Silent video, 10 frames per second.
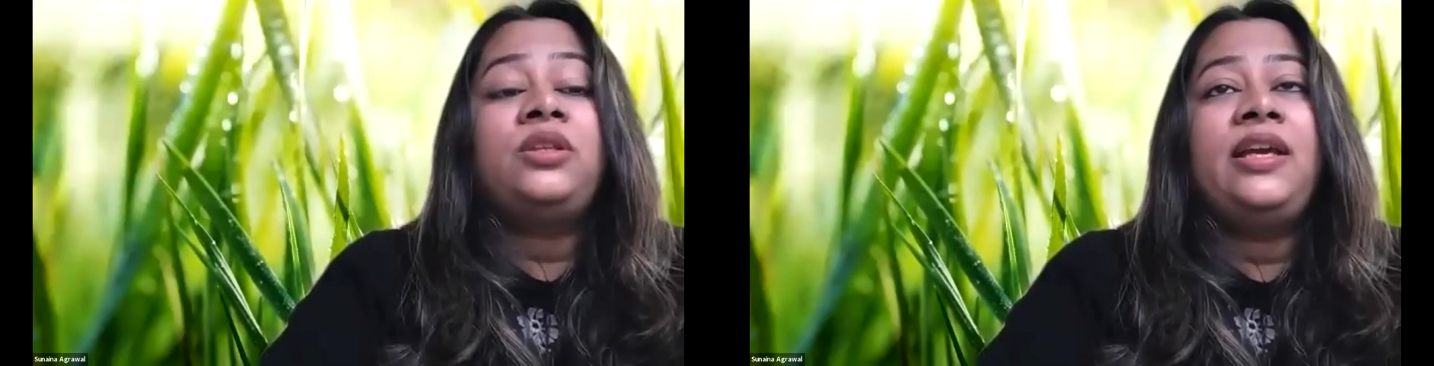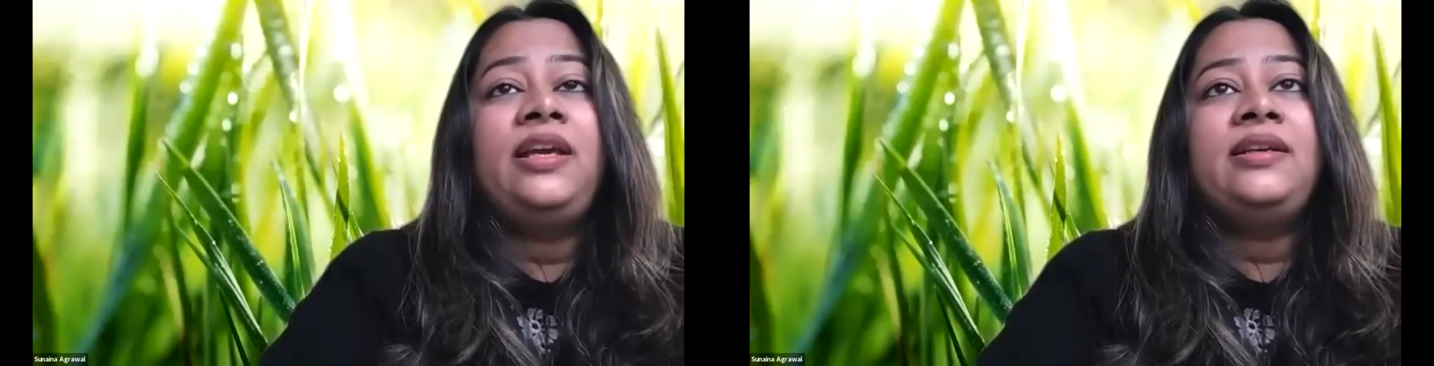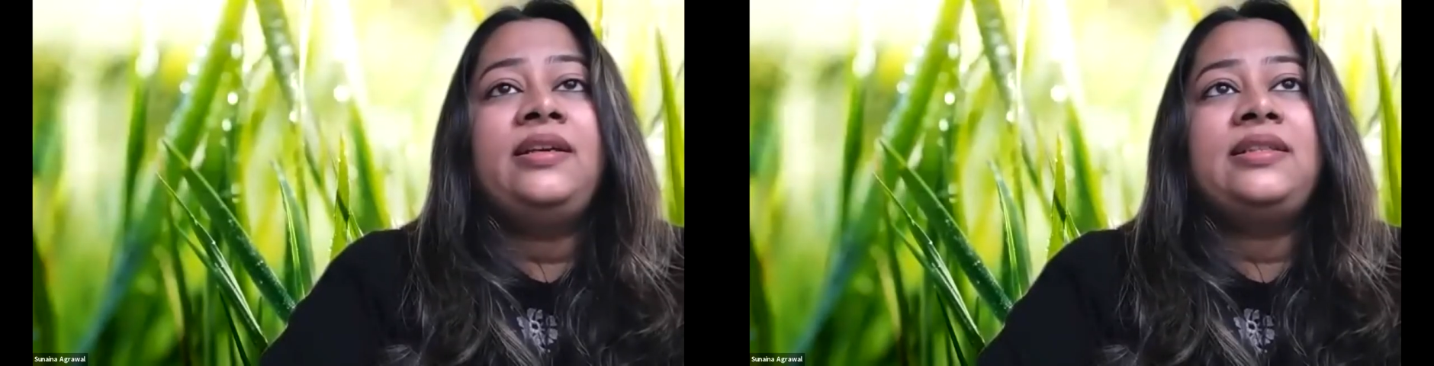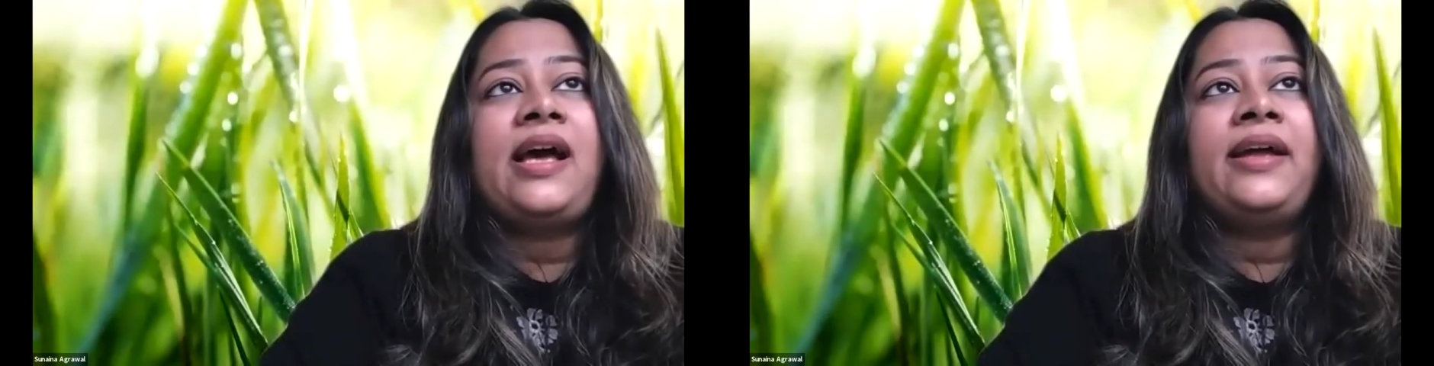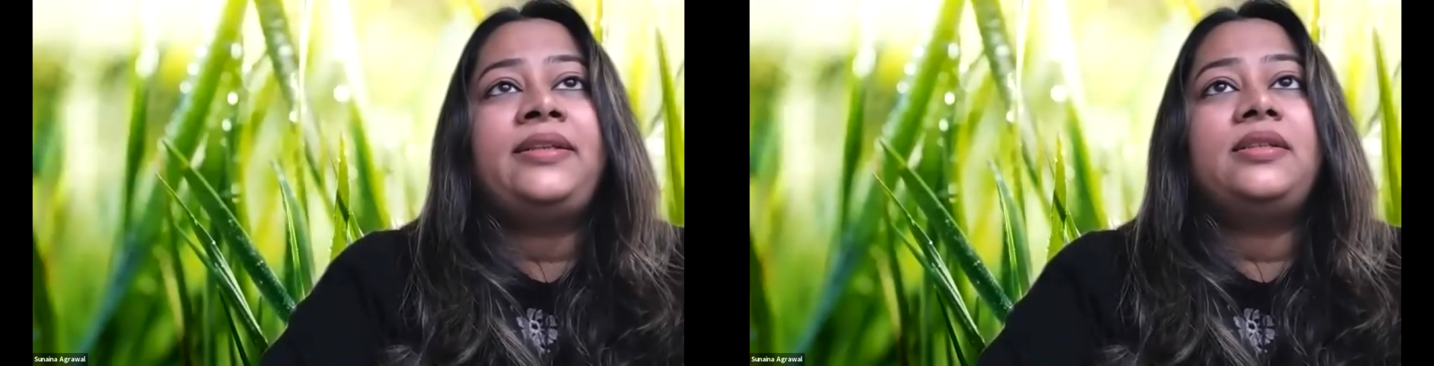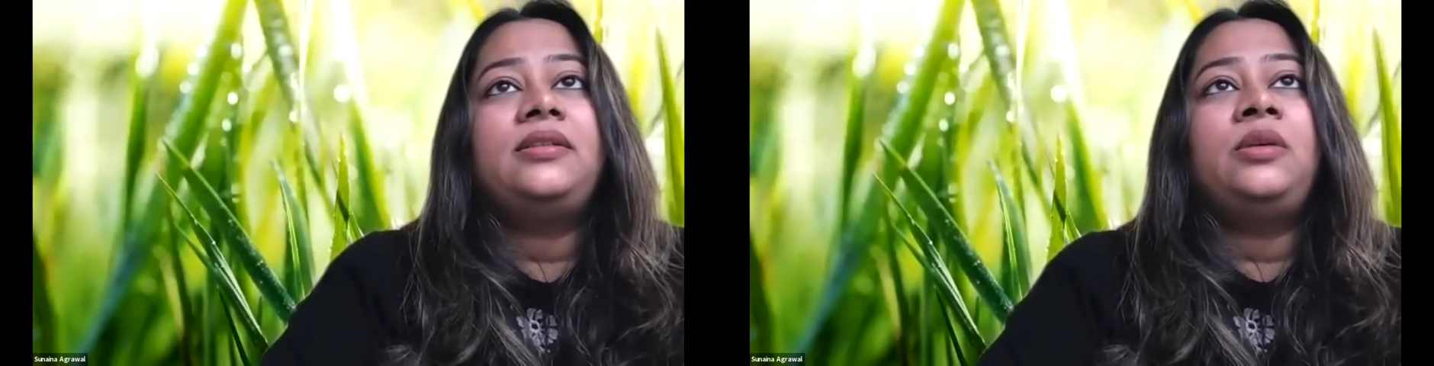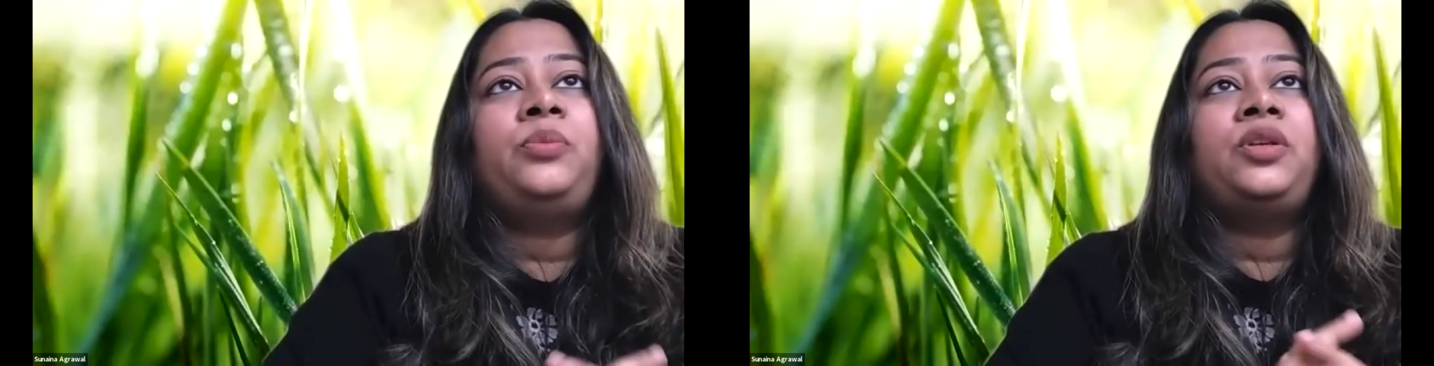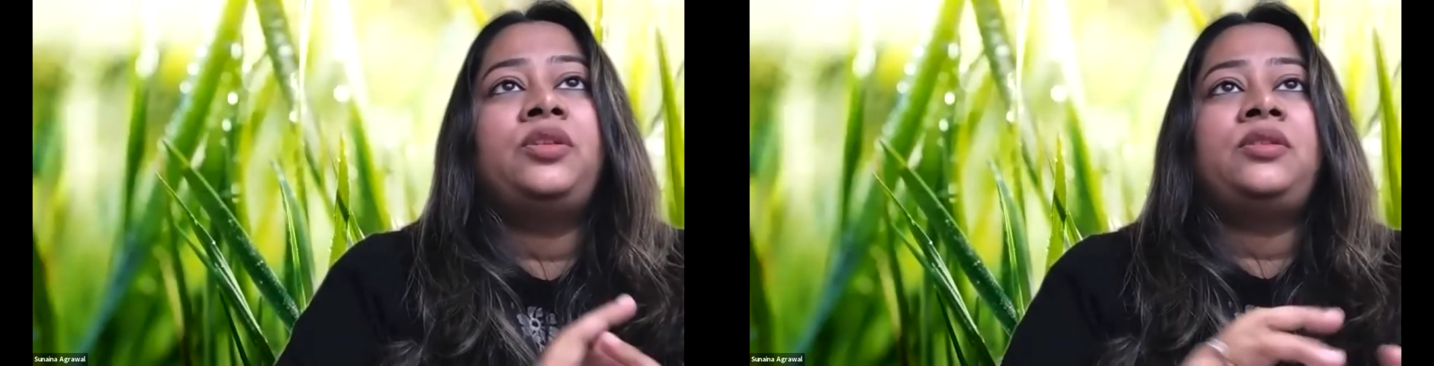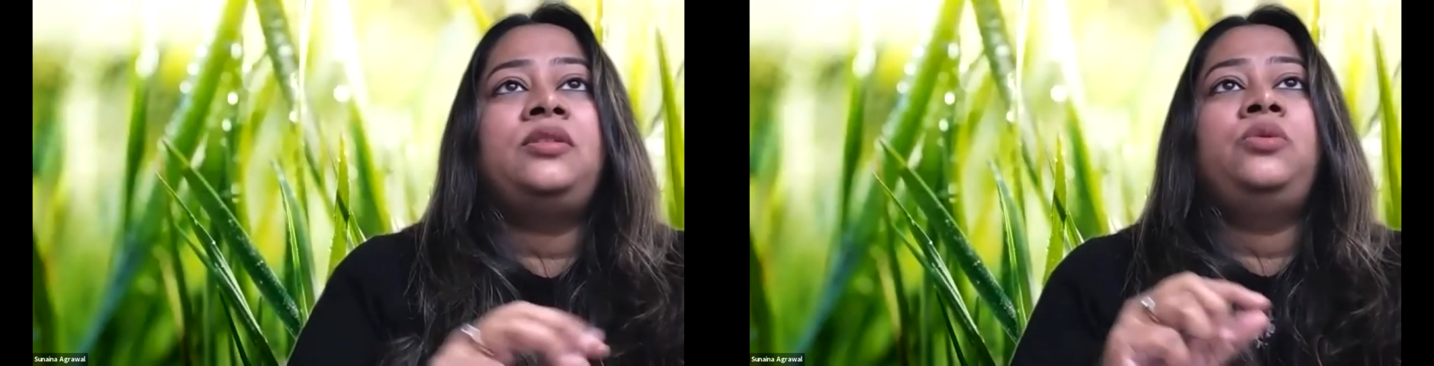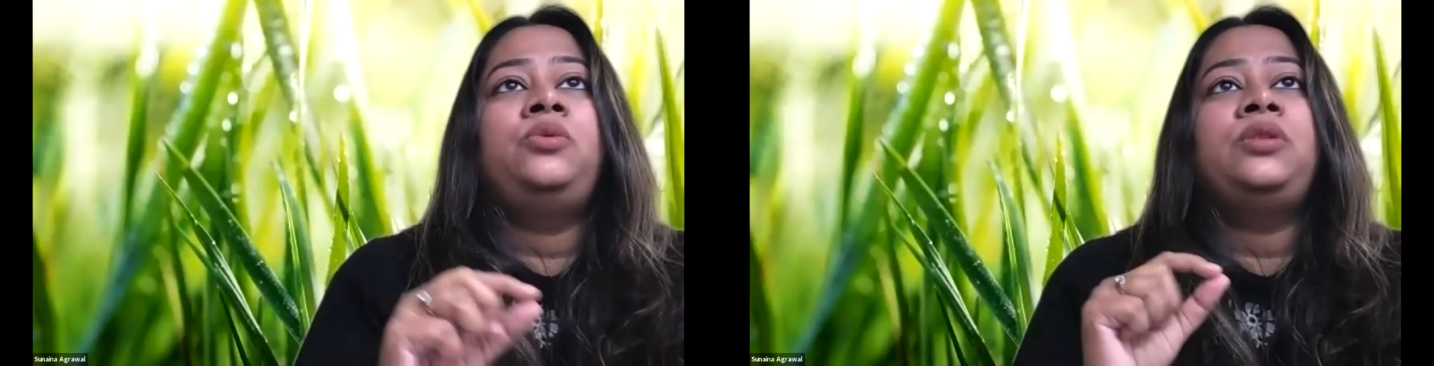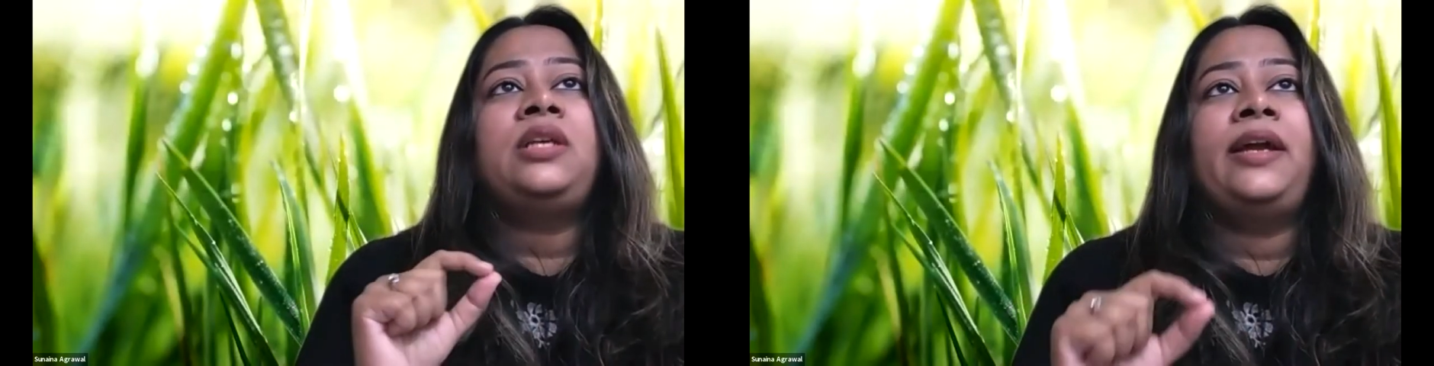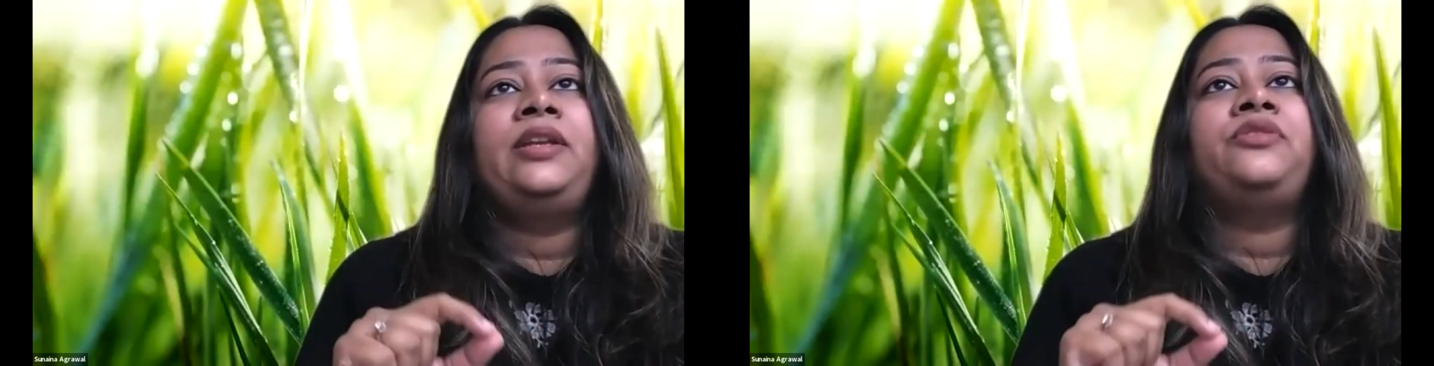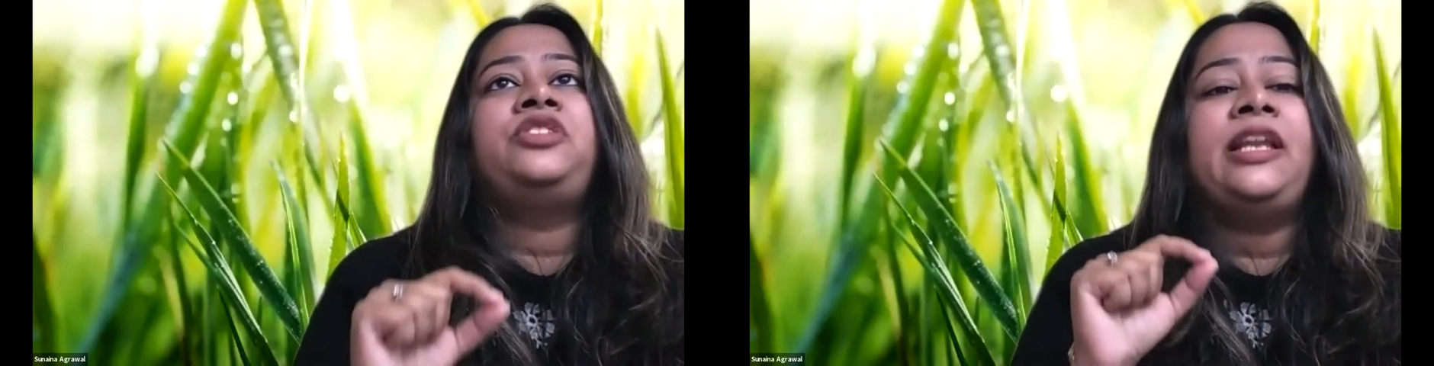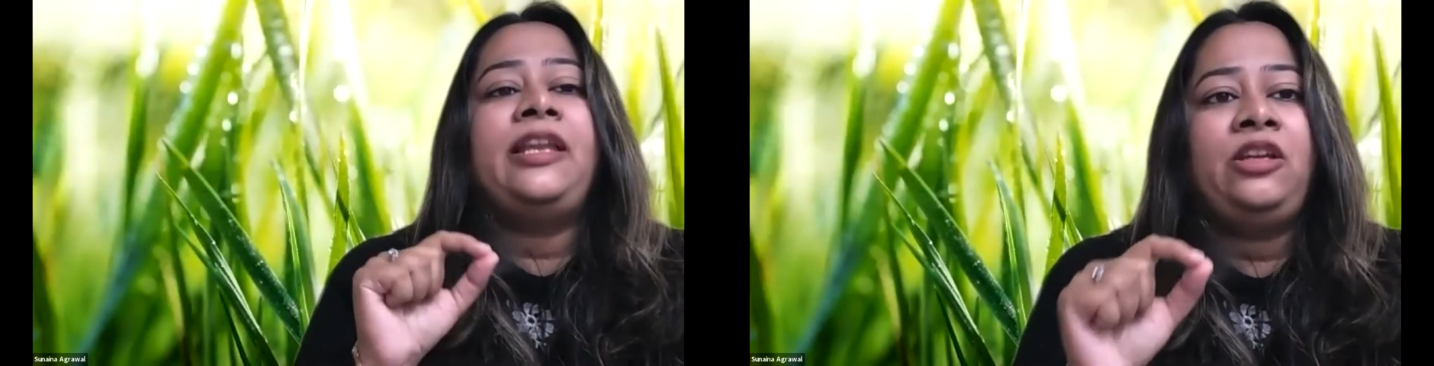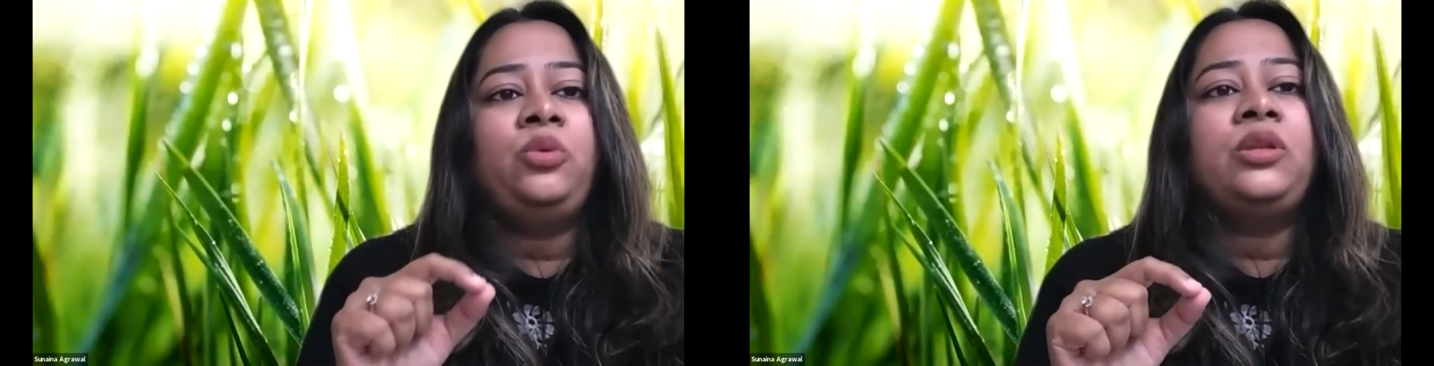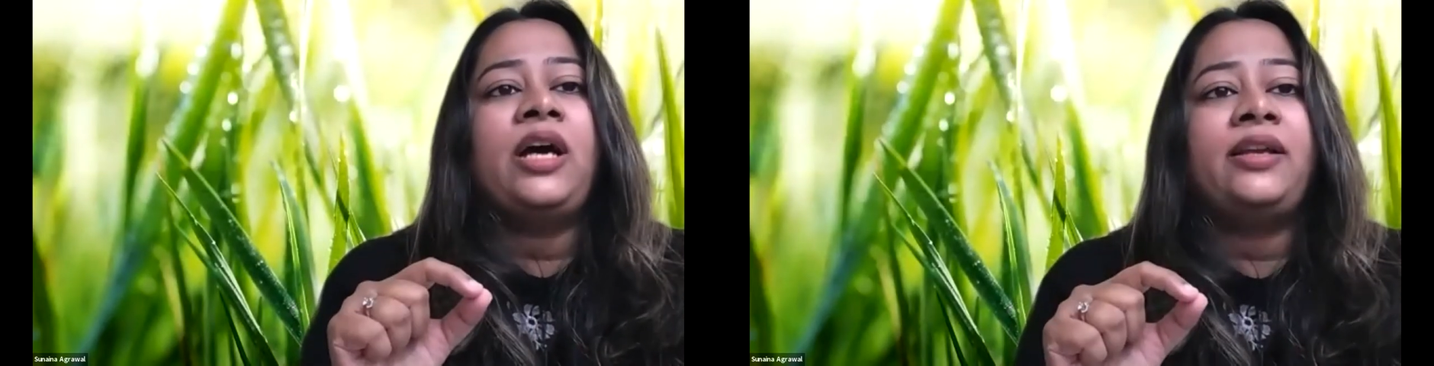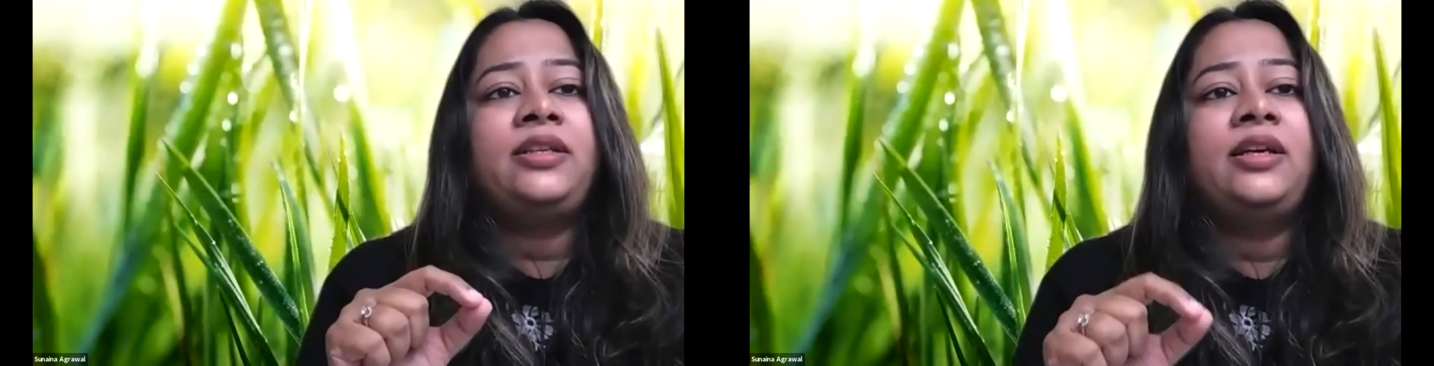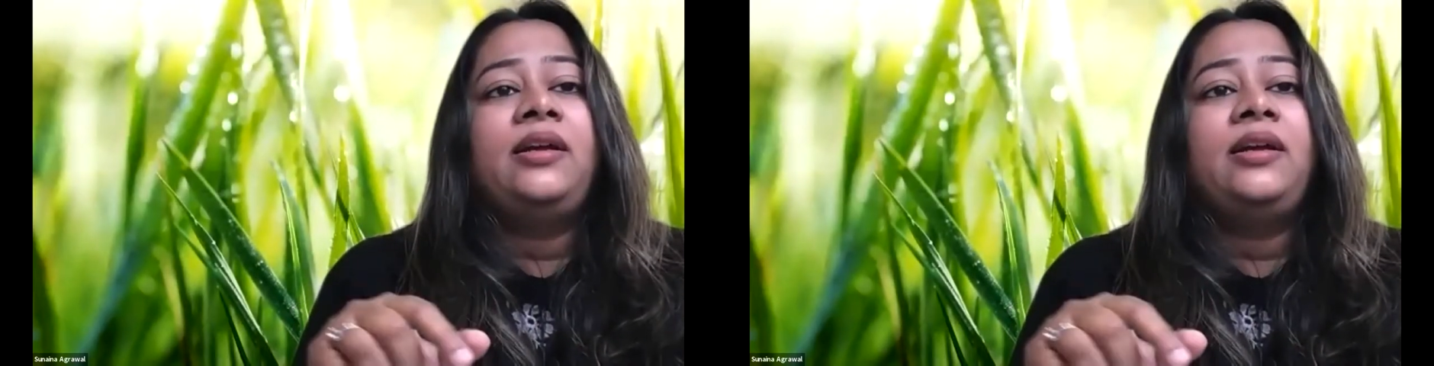the thing is that the person who is kind of telling you that,